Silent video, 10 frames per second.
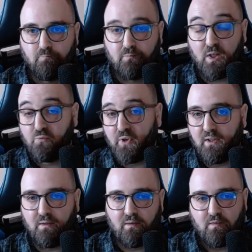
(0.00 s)
Then
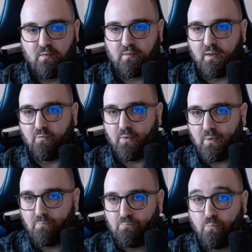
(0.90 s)
finally, this is kind of
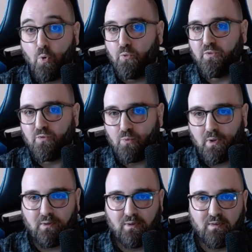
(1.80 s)
a bonus
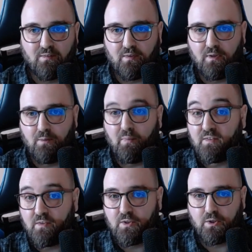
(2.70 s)
one, let's say
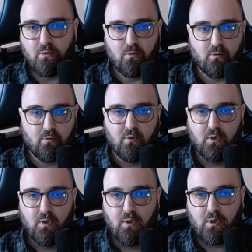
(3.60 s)
message queues.
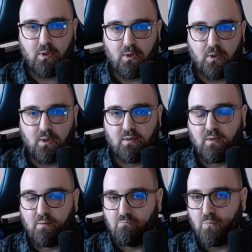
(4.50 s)

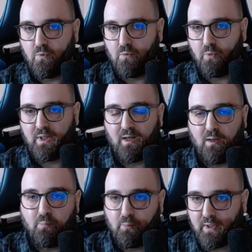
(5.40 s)
We can
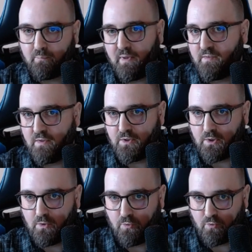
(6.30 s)
implement message
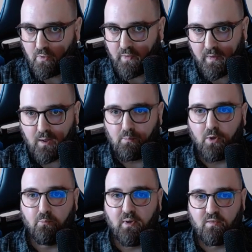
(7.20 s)
queues or think
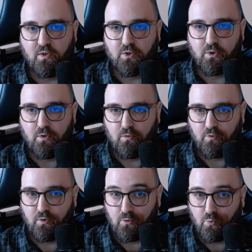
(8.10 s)
about message queues
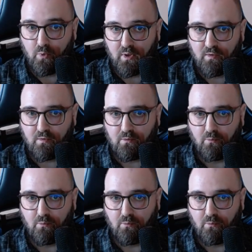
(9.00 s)
in two ways.